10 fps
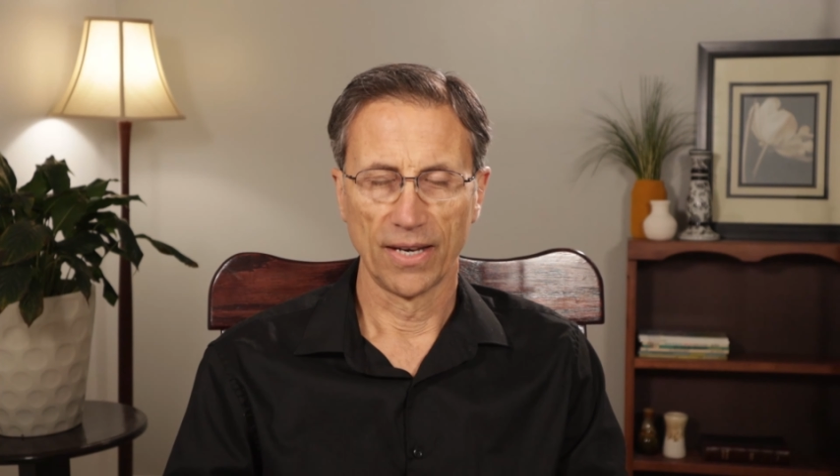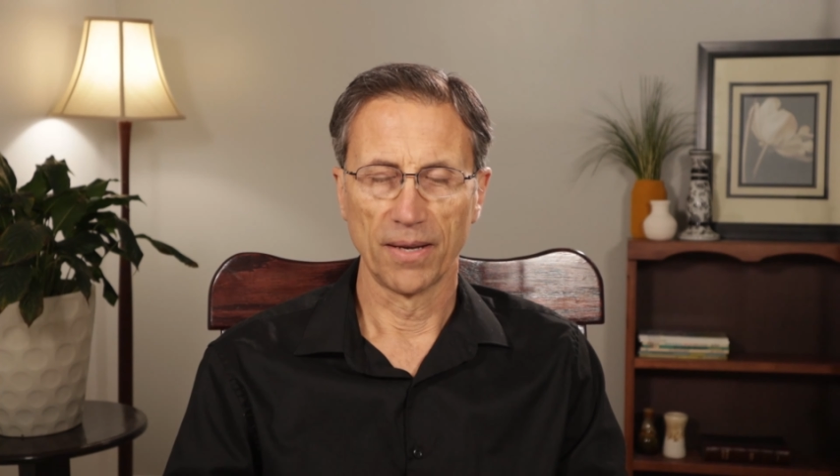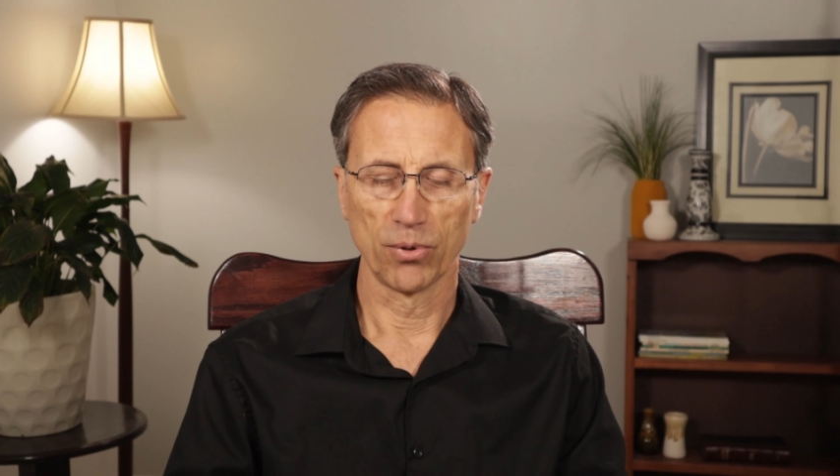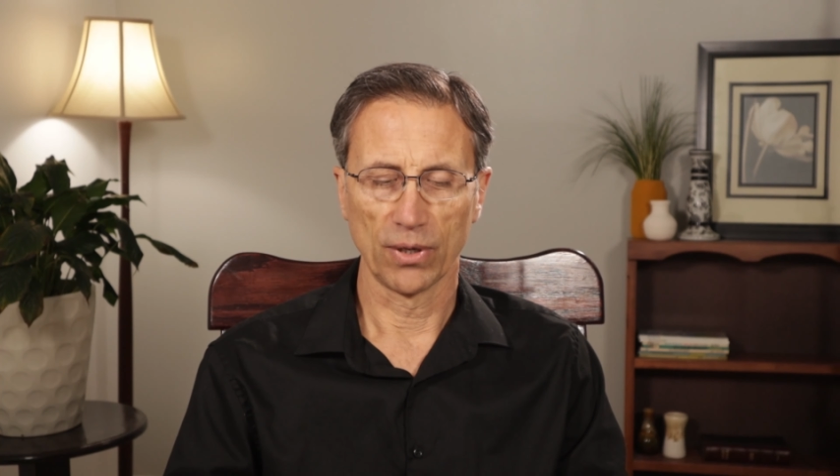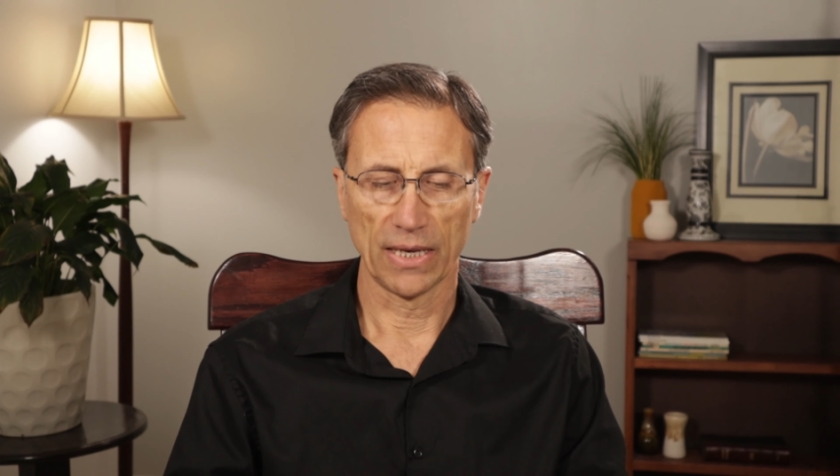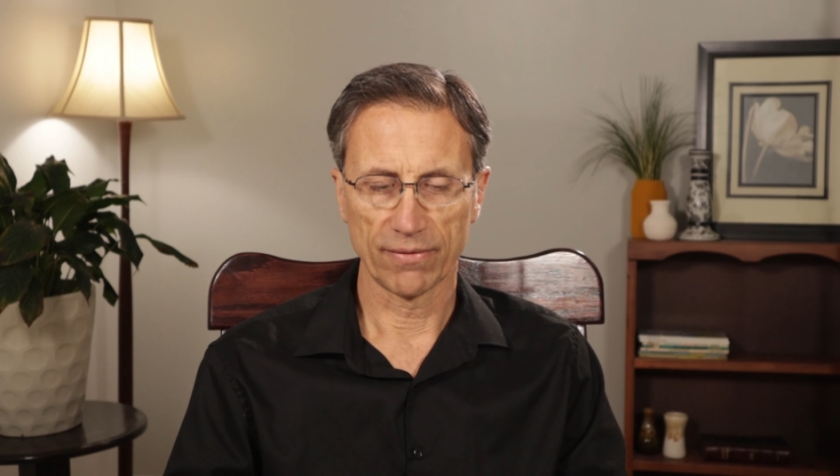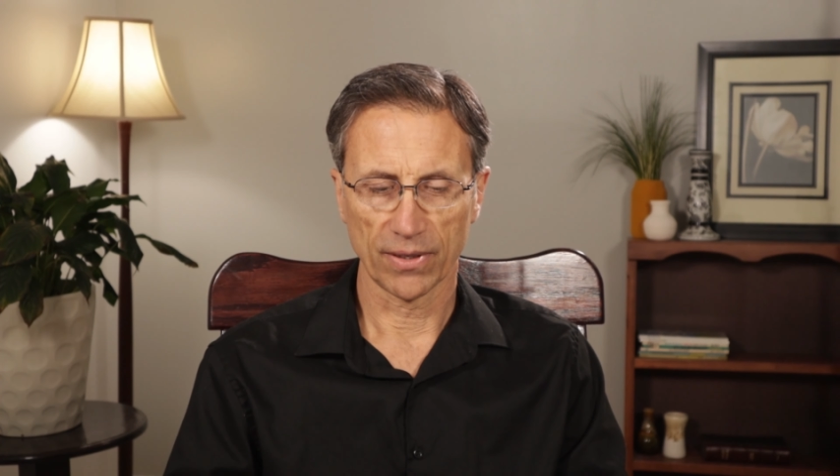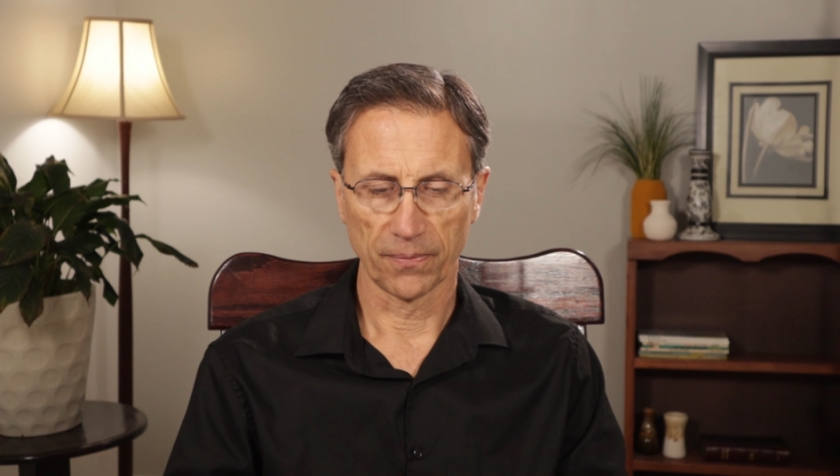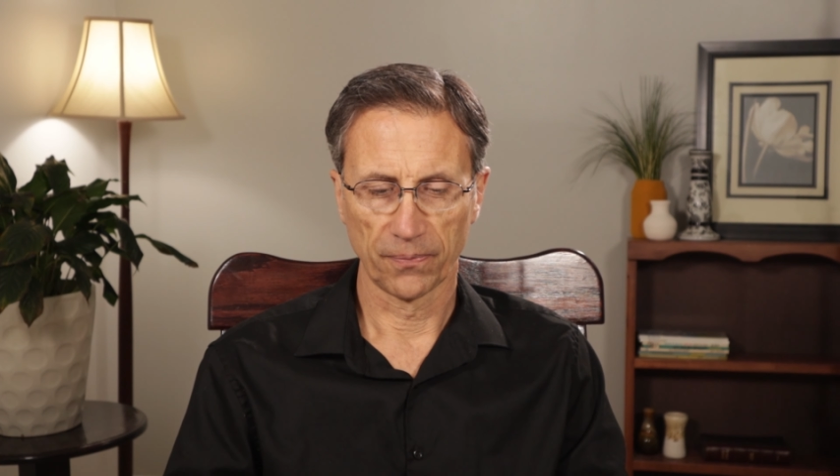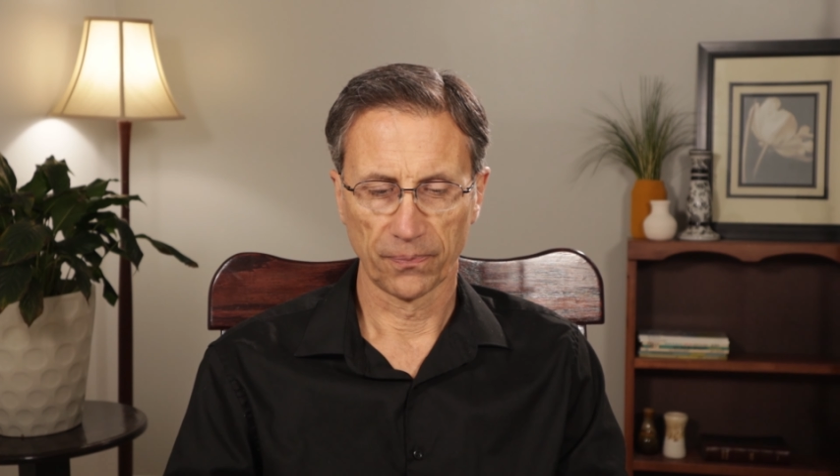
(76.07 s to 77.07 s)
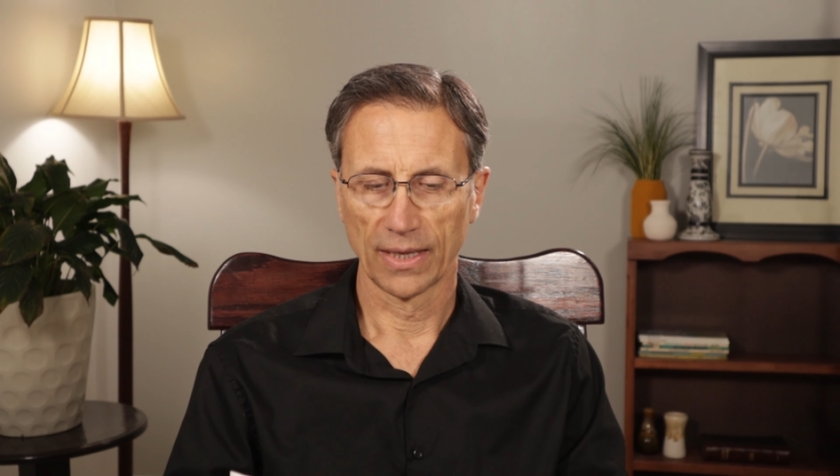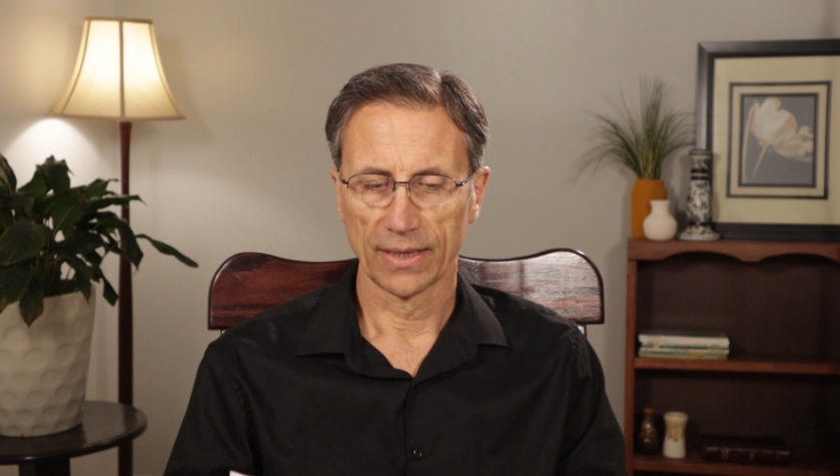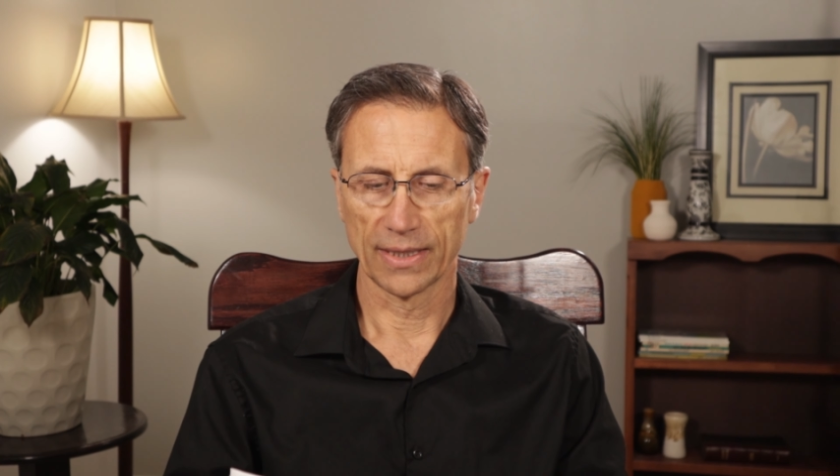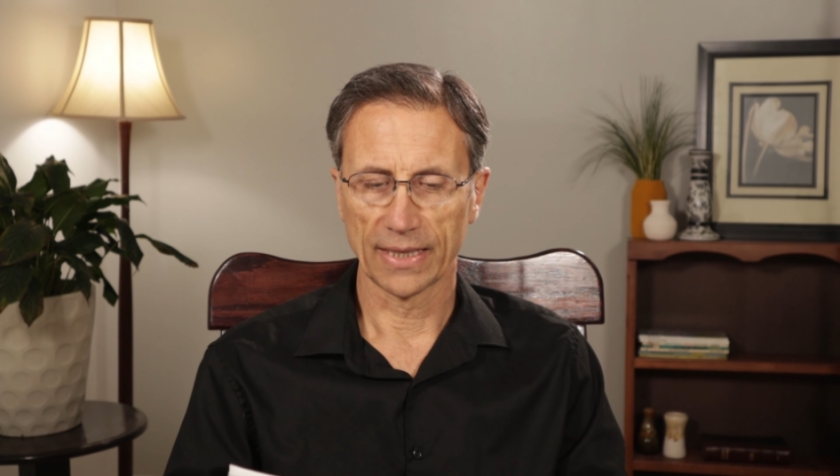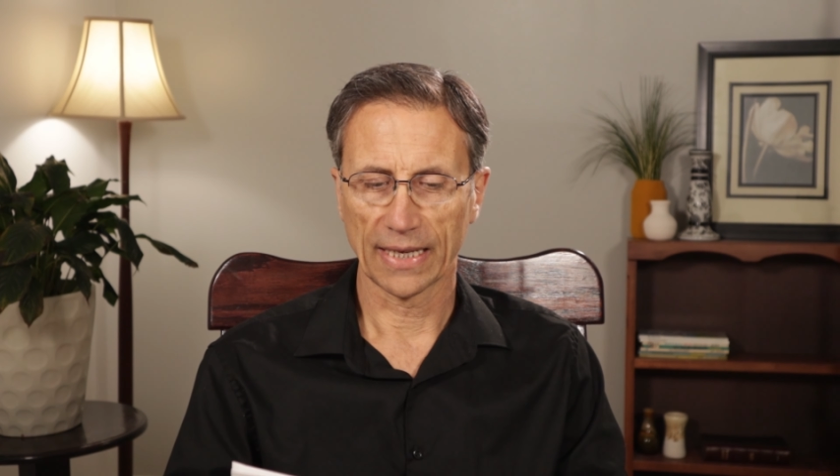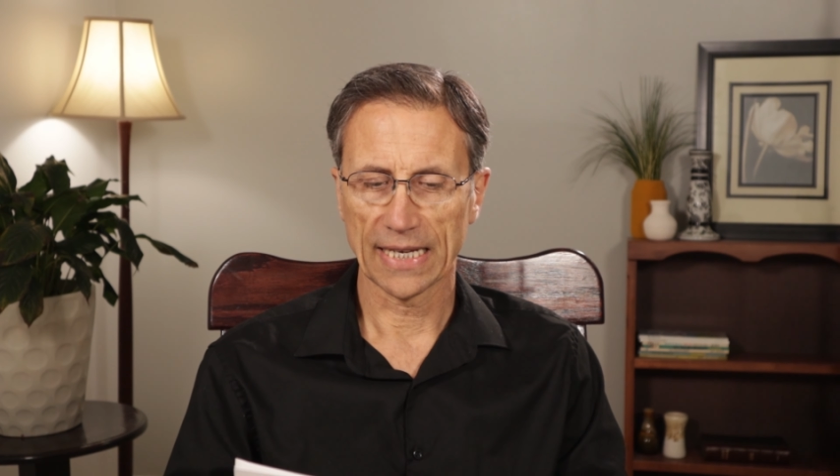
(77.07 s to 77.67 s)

Number 11, did the